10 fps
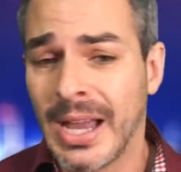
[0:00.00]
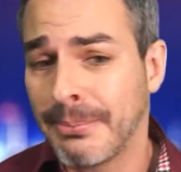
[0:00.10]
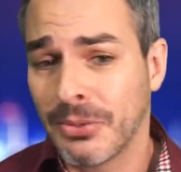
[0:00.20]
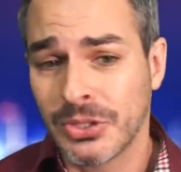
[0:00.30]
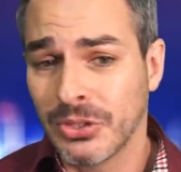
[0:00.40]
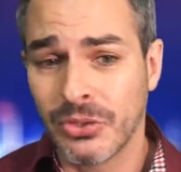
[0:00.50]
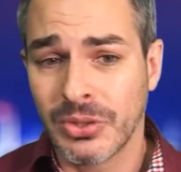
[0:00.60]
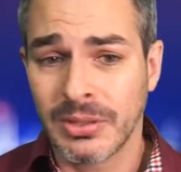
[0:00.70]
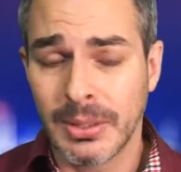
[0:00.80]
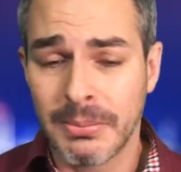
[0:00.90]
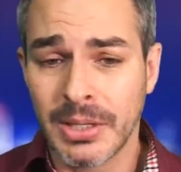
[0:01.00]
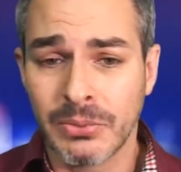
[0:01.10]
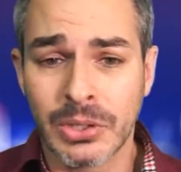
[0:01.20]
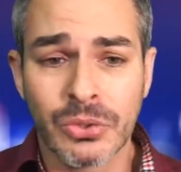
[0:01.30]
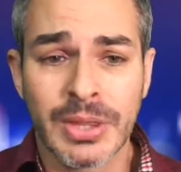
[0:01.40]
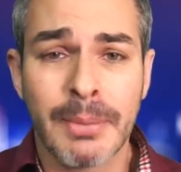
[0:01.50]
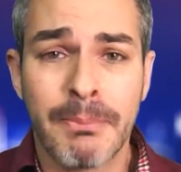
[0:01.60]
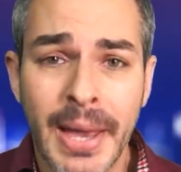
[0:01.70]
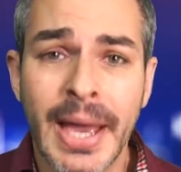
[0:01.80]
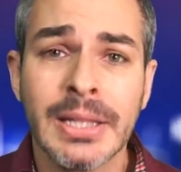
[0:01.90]
I personally don't think they, by the way, look
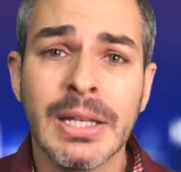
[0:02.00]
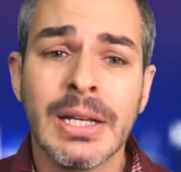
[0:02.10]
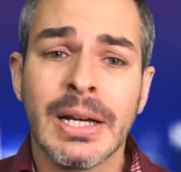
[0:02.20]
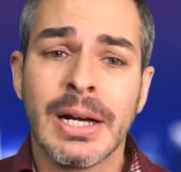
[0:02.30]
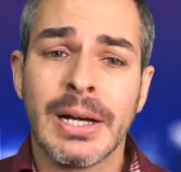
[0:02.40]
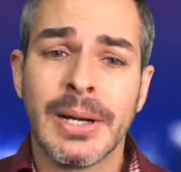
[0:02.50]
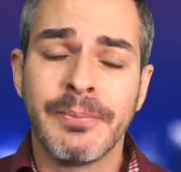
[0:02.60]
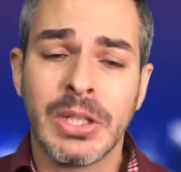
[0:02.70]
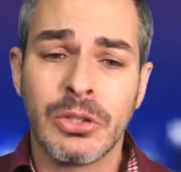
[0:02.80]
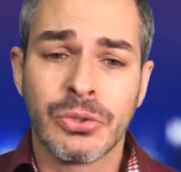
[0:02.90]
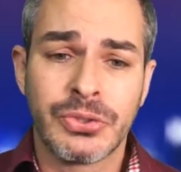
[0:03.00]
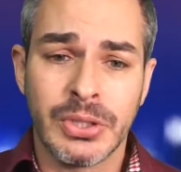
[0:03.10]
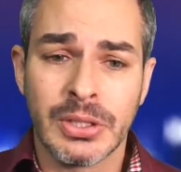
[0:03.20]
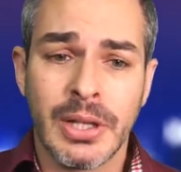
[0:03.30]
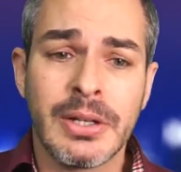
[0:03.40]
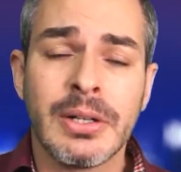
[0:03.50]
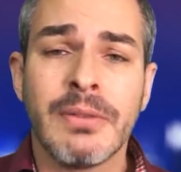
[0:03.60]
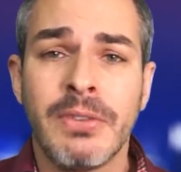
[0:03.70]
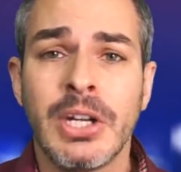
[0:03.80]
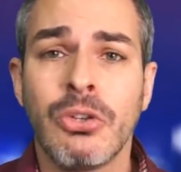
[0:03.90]
that bad. And you'll see later in the
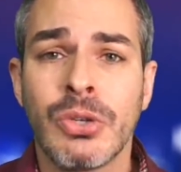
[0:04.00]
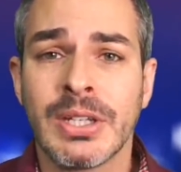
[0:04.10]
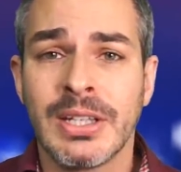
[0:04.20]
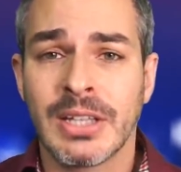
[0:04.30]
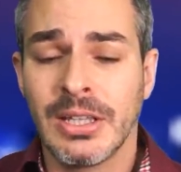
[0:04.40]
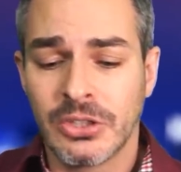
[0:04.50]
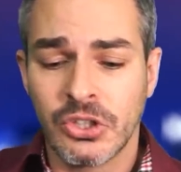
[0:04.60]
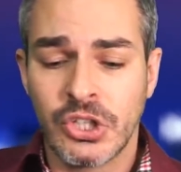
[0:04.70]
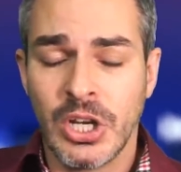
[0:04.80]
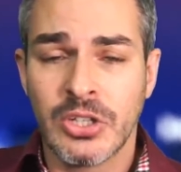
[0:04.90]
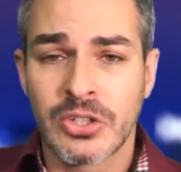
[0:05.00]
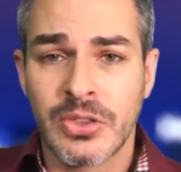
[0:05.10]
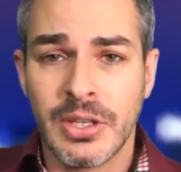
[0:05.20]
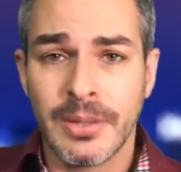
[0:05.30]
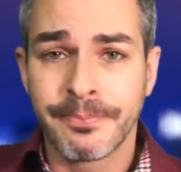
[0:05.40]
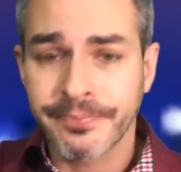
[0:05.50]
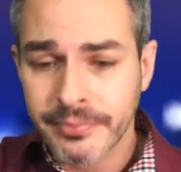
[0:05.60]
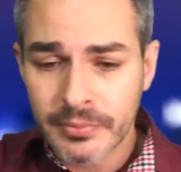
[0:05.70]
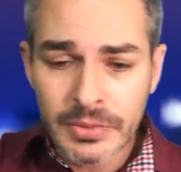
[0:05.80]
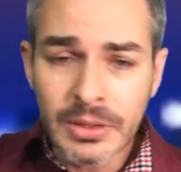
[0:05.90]
video, you can interchange the
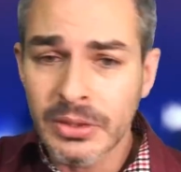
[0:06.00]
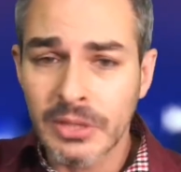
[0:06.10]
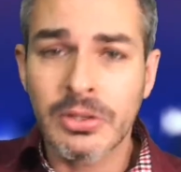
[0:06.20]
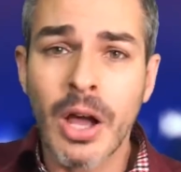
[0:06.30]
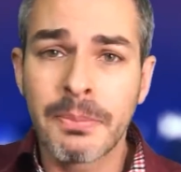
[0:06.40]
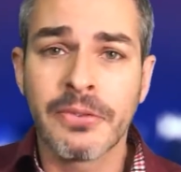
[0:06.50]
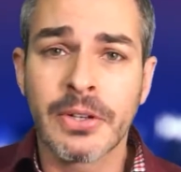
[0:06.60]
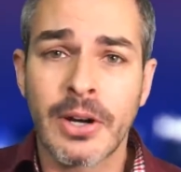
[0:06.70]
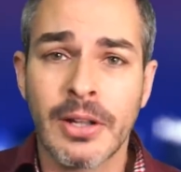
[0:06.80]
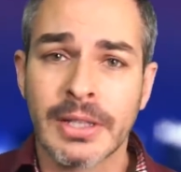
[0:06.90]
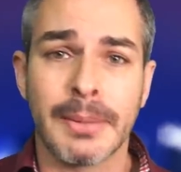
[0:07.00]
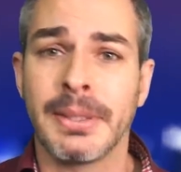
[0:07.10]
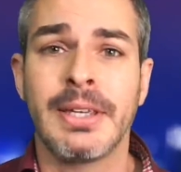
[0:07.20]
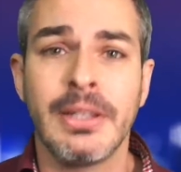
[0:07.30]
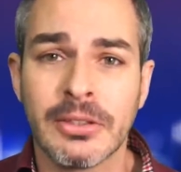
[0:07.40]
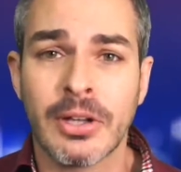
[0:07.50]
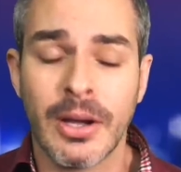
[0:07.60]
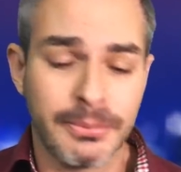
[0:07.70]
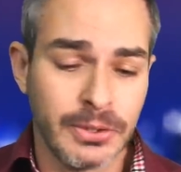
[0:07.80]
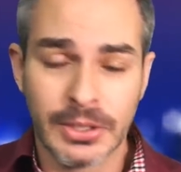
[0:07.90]
the top of the car like a bikini
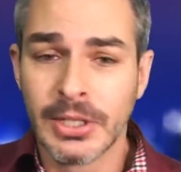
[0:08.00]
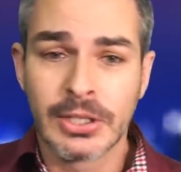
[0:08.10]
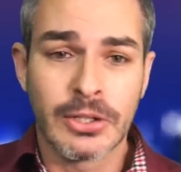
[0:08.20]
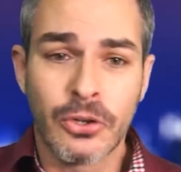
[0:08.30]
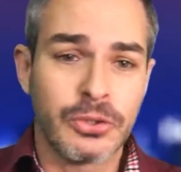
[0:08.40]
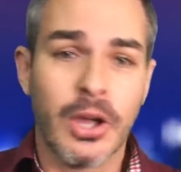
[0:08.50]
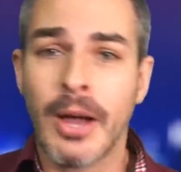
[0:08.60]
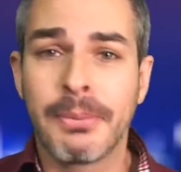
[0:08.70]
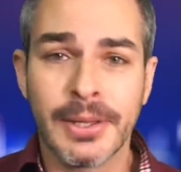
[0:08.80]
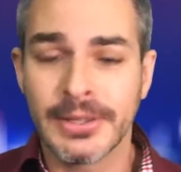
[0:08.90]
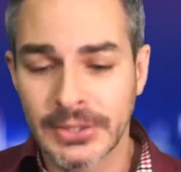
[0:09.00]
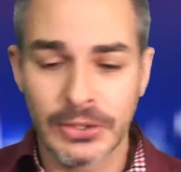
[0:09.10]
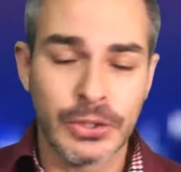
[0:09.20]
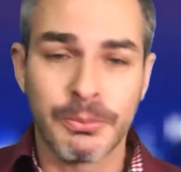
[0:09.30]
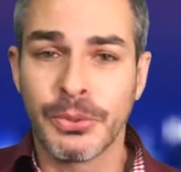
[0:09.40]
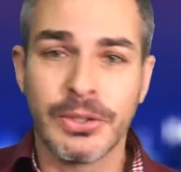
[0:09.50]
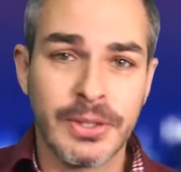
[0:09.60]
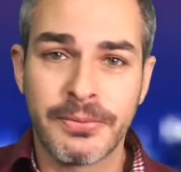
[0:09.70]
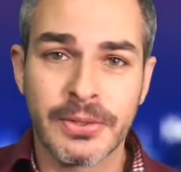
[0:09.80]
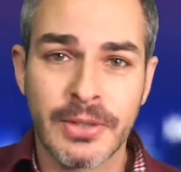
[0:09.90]
top. You can go topless and you can put a
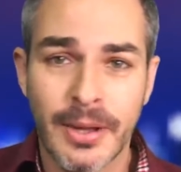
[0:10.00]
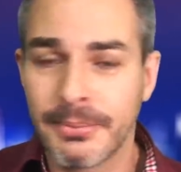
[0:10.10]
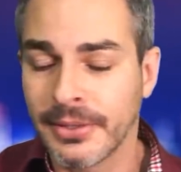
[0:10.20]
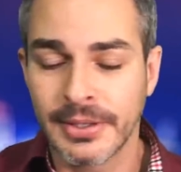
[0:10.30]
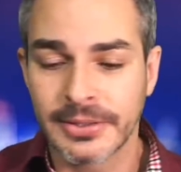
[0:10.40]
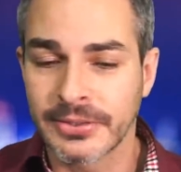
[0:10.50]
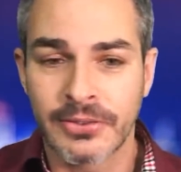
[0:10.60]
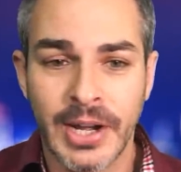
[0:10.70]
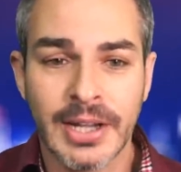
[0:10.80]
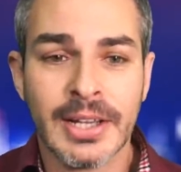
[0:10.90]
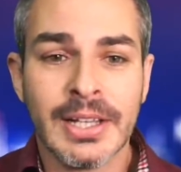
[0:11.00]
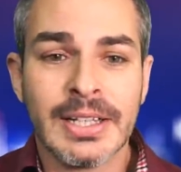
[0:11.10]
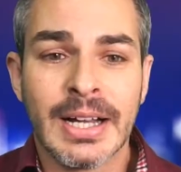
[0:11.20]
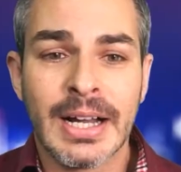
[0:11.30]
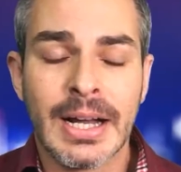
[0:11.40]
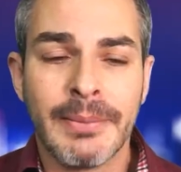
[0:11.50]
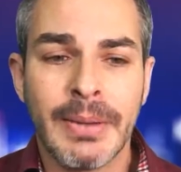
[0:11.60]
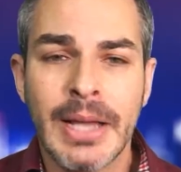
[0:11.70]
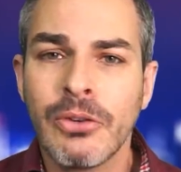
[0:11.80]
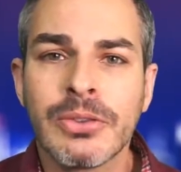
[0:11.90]
different top on it. It's great.
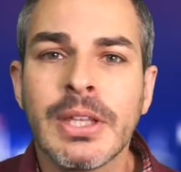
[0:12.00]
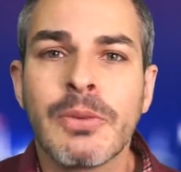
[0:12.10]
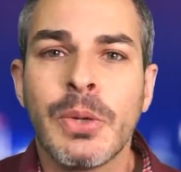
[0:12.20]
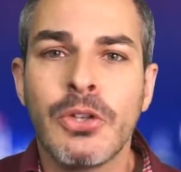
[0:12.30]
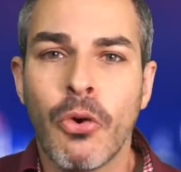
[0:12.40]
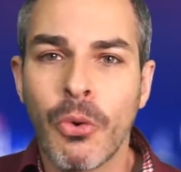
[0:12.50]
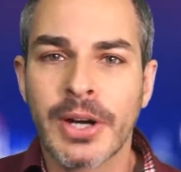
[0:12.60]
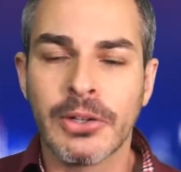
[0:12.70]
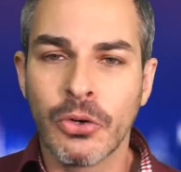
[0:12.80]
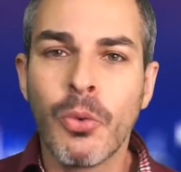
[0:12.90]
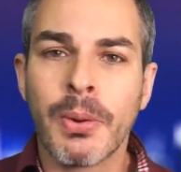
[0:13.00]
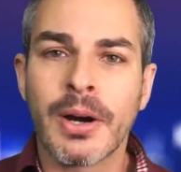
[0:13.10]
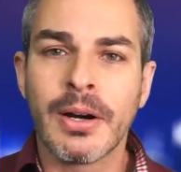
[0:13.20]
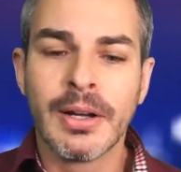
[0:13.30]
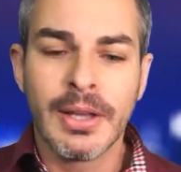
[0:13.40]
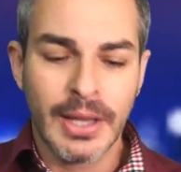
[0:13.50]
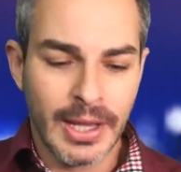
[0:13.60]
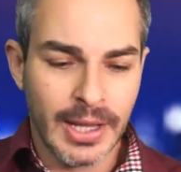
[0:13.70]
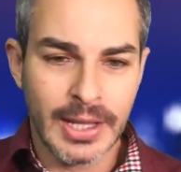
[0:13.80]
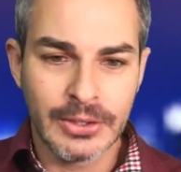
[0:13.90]
I don't think when you order an Uber
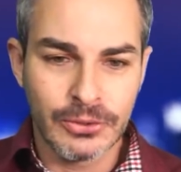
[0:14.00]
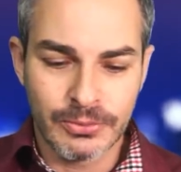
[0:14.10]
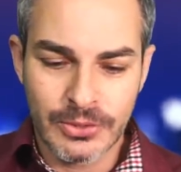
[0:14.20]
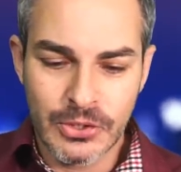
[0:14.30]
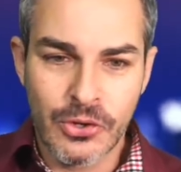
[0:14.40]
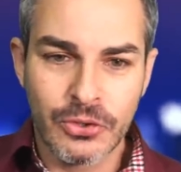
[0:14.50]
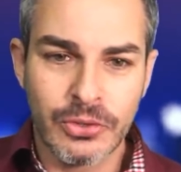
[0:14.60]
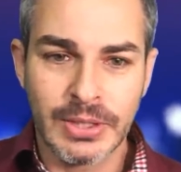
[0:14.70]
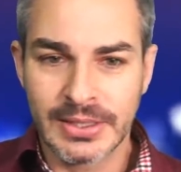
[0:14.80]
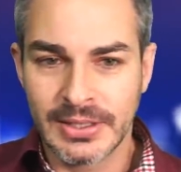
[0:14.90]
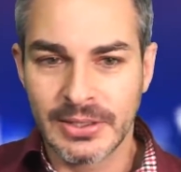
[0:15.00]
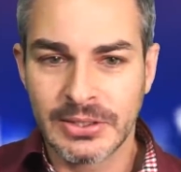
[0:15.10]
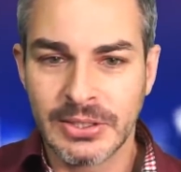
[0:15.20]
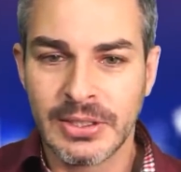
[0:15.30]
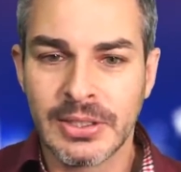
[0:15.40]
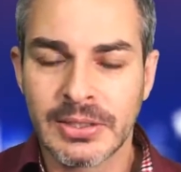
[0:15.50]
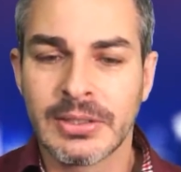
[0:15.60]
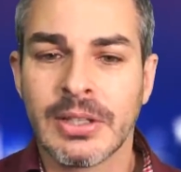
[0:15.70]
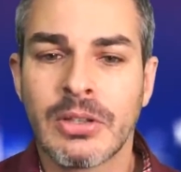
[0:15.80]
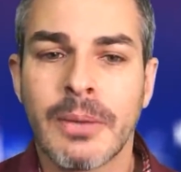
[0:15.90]
and you know, you like here, see here,
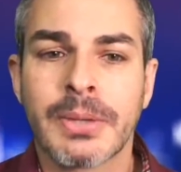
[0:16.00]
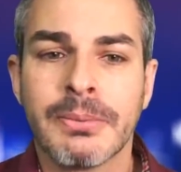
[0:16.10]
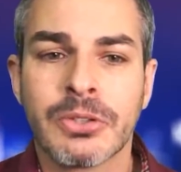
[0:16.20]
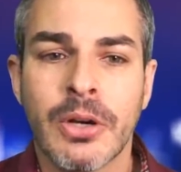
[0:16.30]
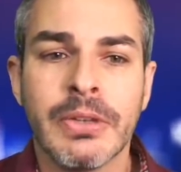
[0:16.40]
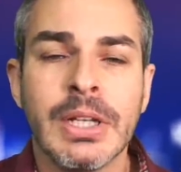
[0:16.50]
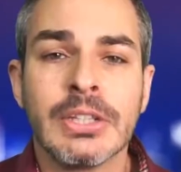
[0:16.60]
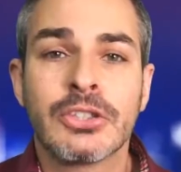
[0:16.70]
the top comes off.